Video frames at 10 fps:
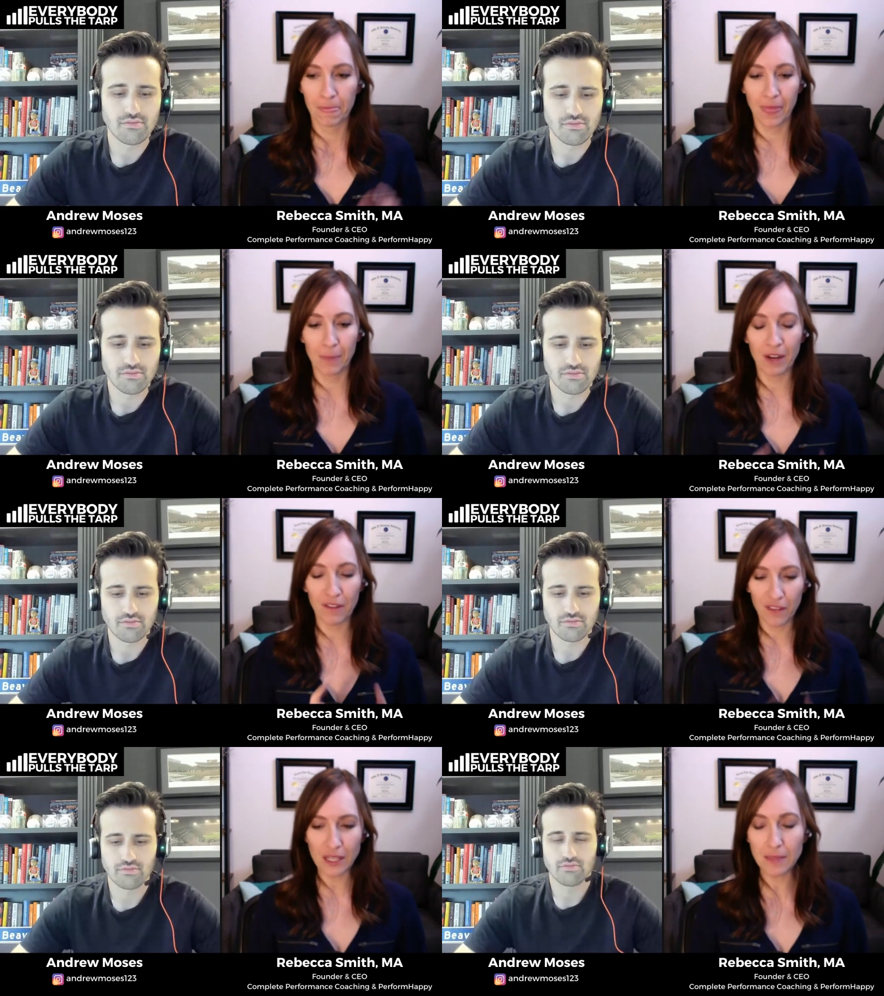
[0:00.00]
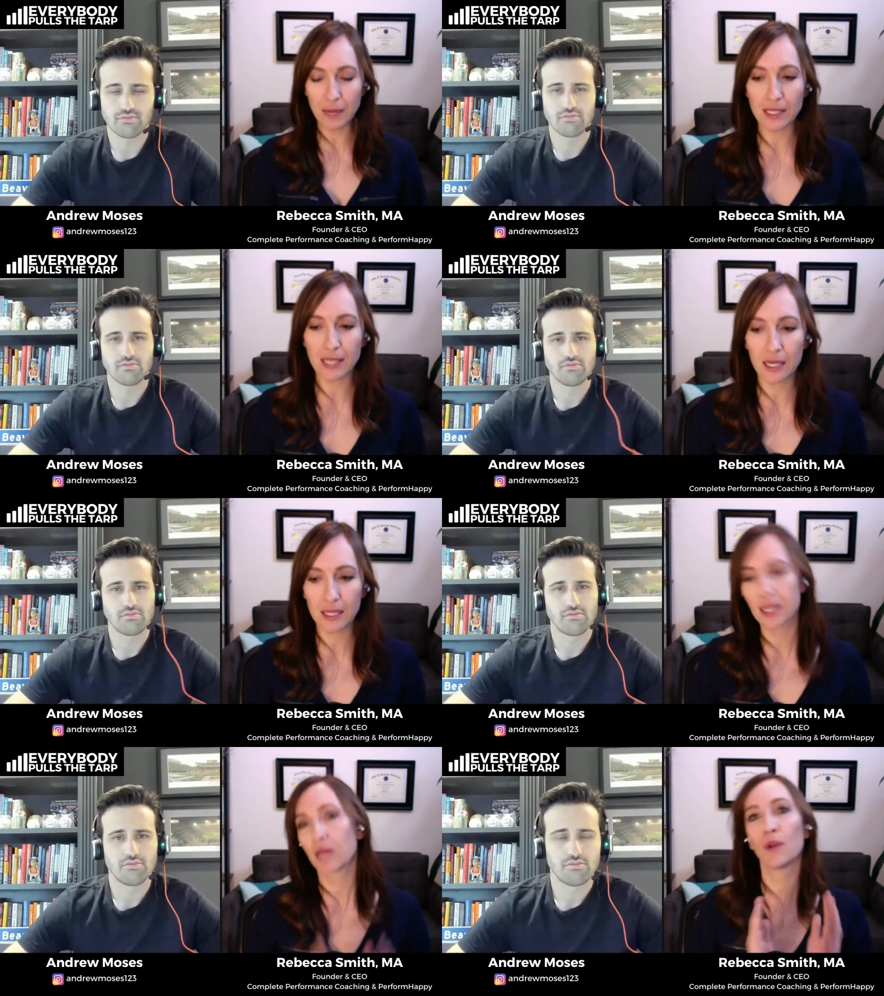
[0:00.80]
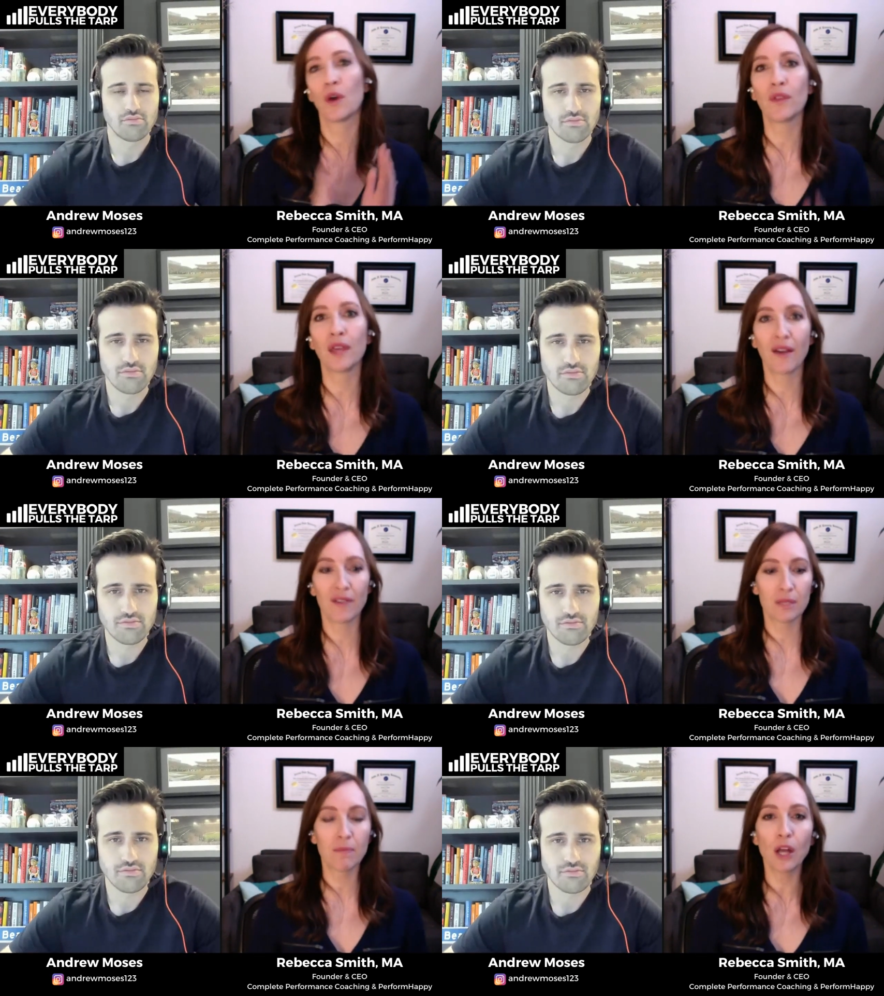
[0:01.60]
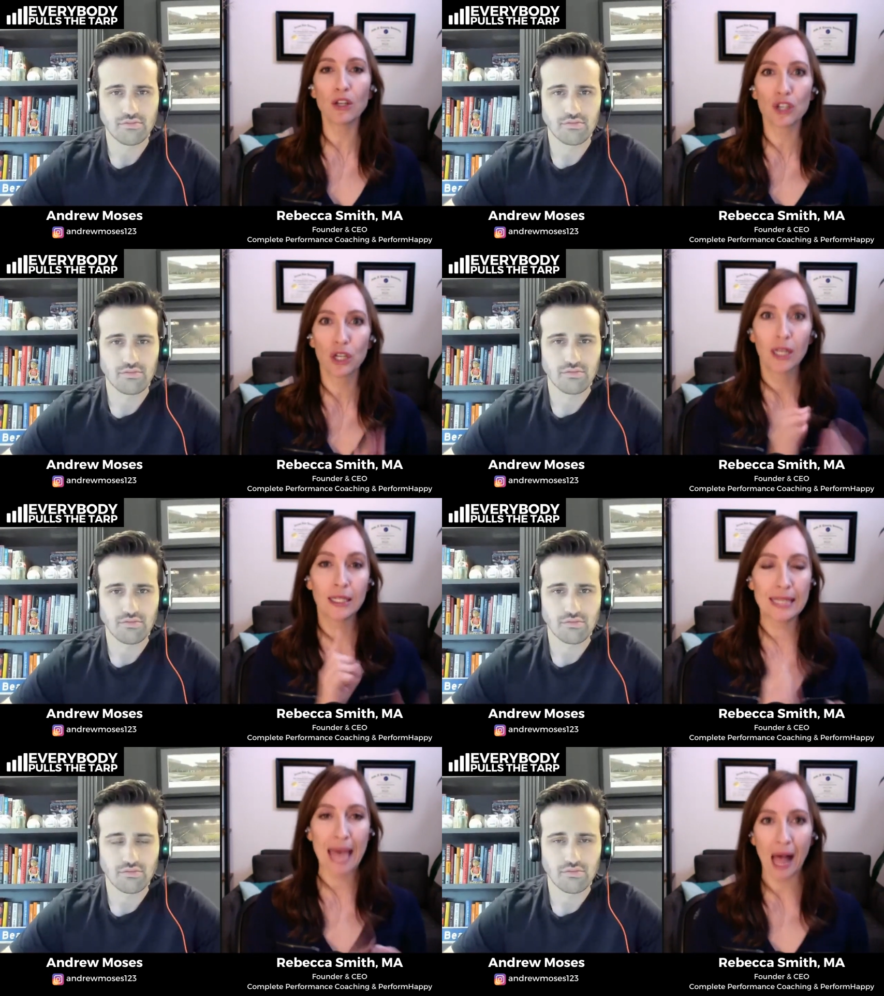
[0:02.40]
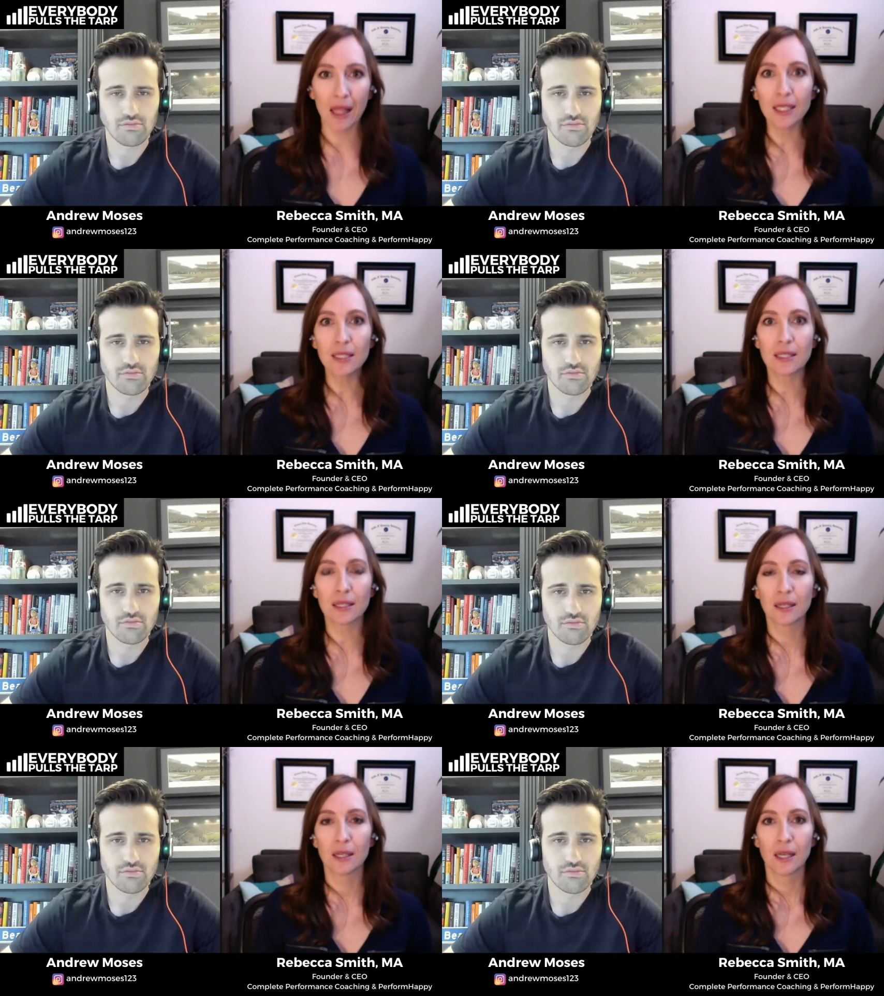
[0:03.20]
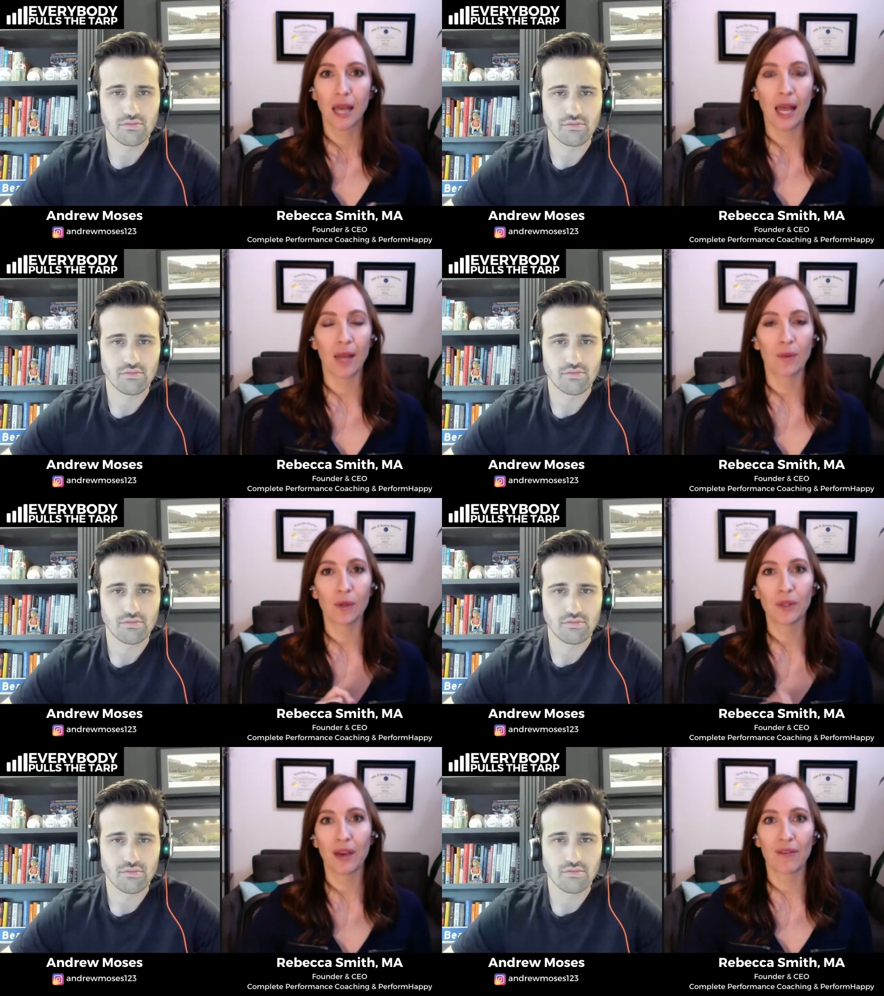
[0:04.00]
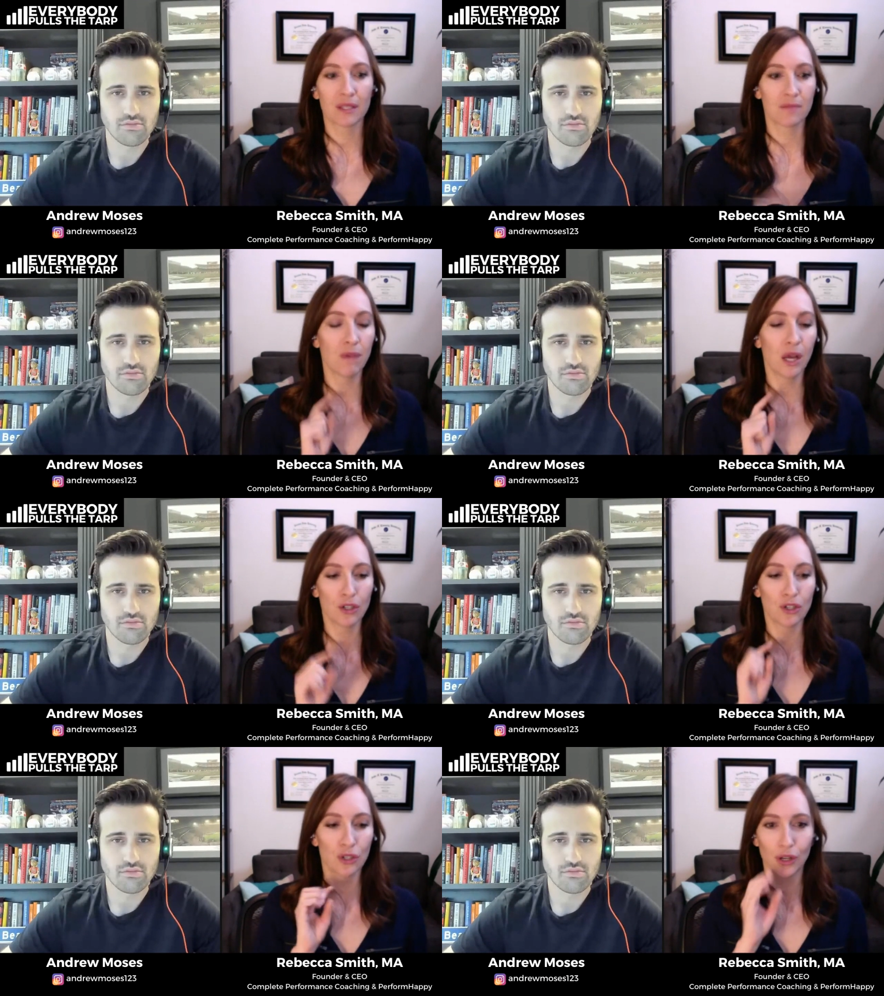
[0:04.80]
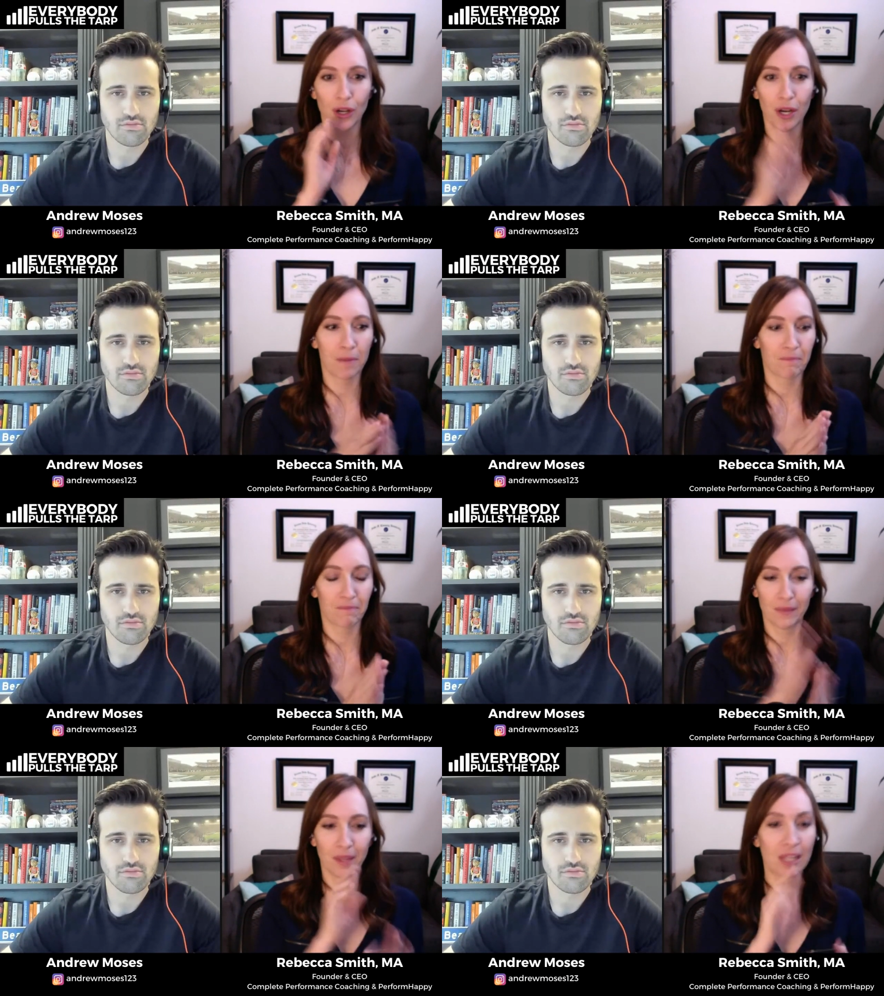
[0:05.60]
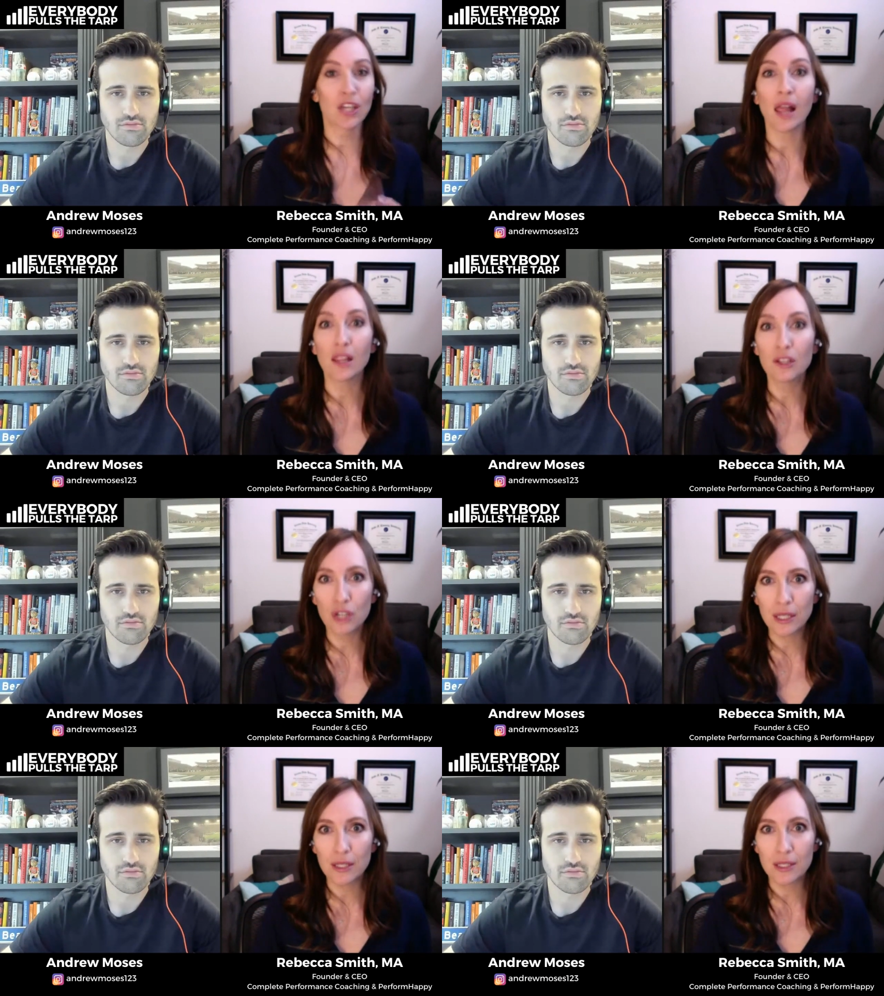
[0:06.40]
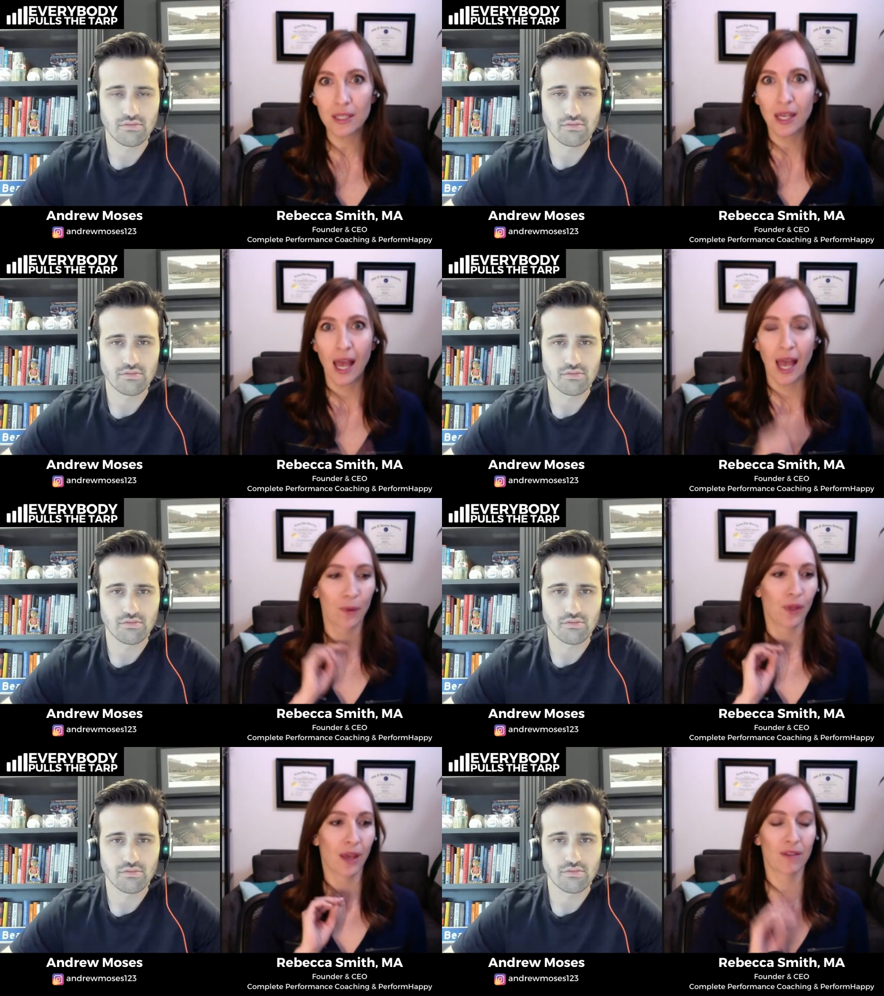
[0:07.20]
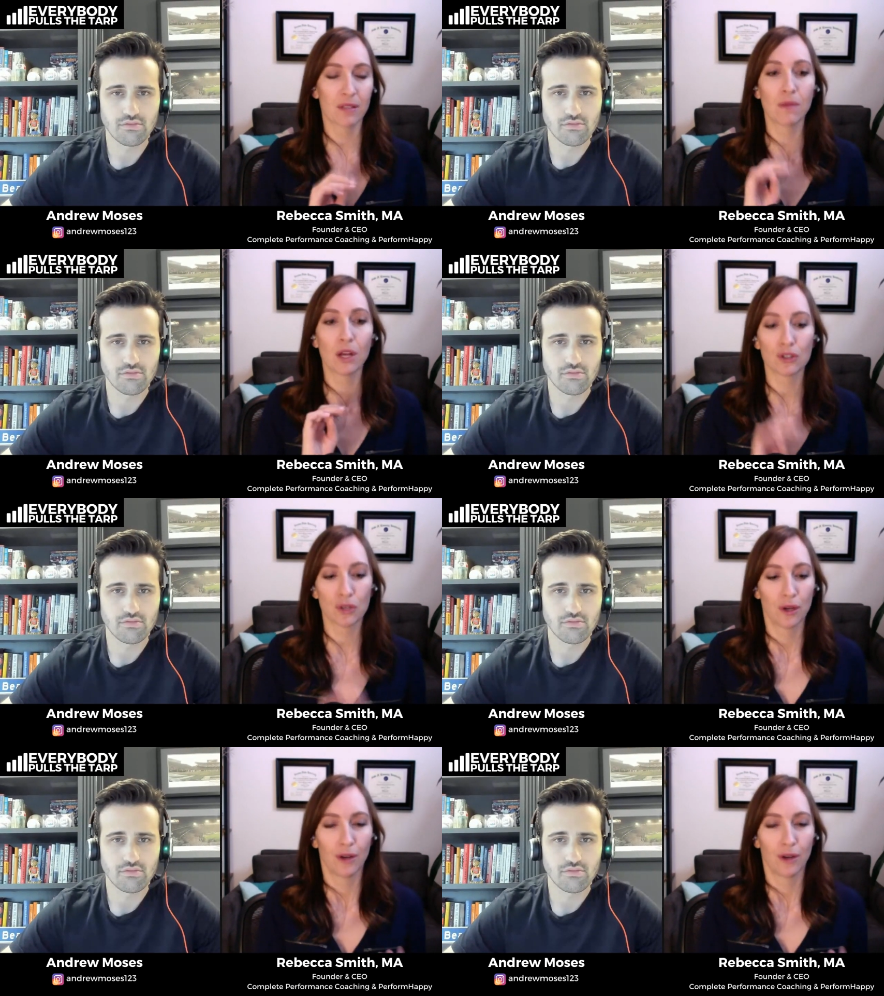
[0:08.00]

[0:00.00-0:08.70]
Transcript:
Speaker 1: But a fixed mindset is like we only have as much talent and we only have as much um, intelligence and we only have as much